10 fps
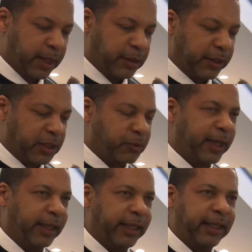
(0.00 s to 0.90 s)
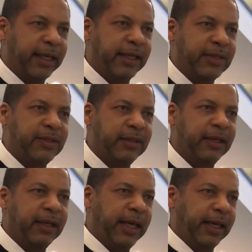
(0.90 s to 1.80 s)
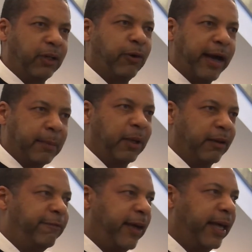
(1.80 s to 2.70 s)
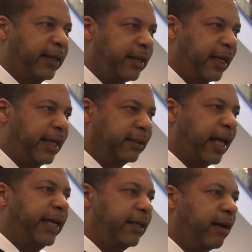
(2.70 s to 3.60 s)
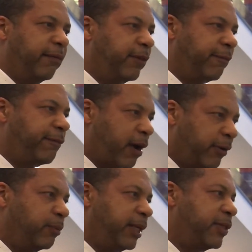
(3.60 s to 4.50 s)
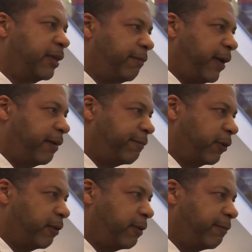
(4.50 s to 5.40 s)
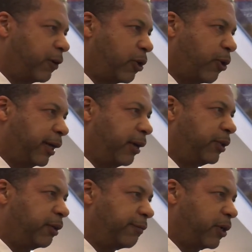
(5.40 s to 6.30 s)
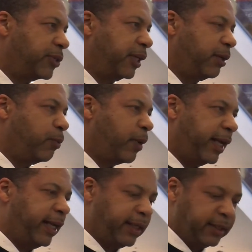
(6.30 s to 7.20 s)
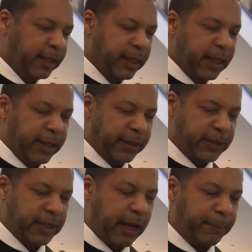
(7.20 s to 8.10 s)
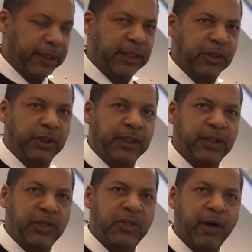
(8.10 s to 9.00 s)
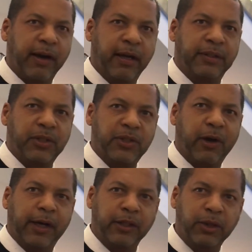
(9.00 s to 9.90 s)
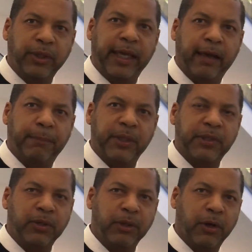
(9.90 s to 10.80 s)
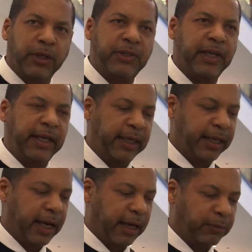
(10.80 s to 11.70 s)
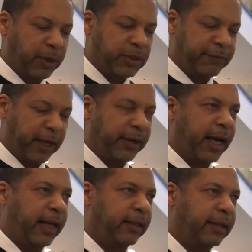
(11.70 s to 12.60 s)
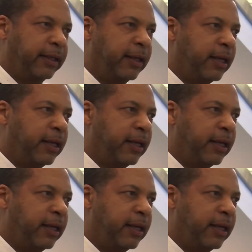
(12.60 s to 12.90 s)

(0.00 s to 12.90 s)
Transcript: So this really is an incredible event in light of the very recent event for Cornell University winning this competition to start a new campus in New York City on Roosevelt Island,